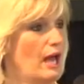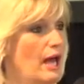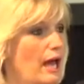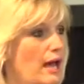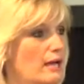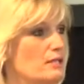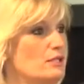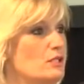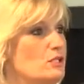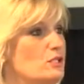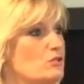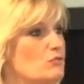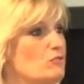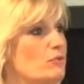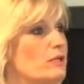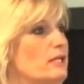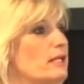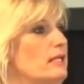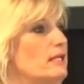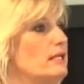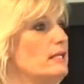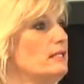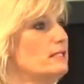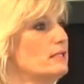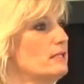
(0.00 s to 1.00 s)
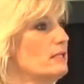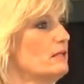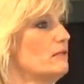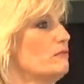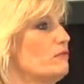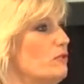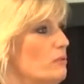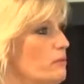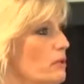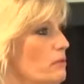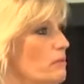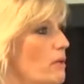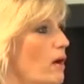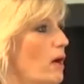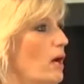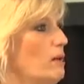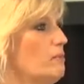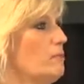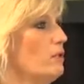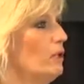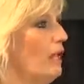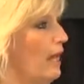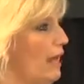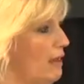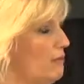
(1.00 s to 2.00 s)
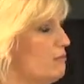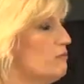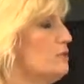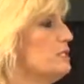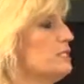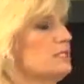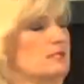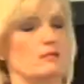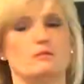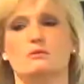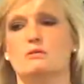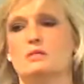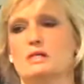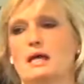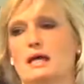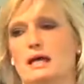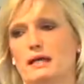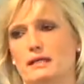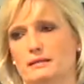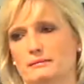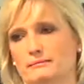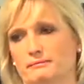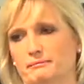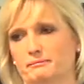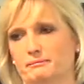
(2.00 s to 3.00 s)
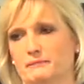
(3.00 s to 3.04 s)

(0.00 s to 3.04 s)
had us read from the Bible every single day.